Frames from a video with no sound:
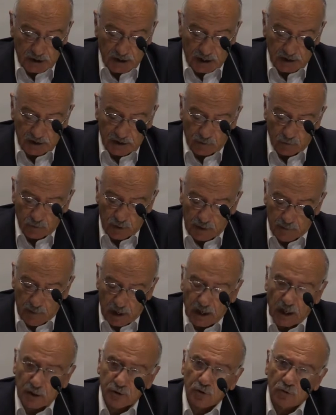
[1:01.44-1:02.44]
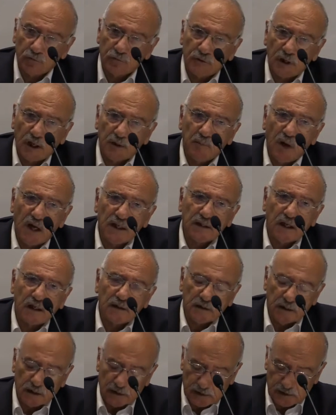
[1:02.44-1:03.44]
select in what language
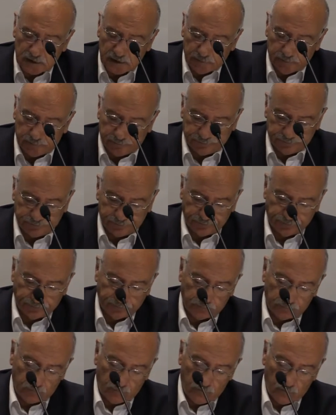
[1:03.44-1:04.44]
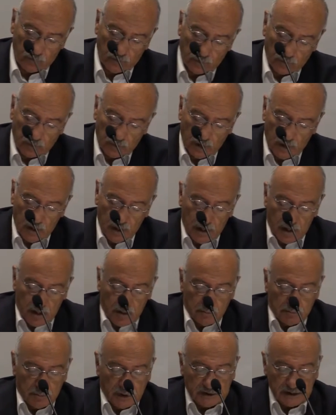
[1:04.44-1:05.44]
I would deliver my remarks.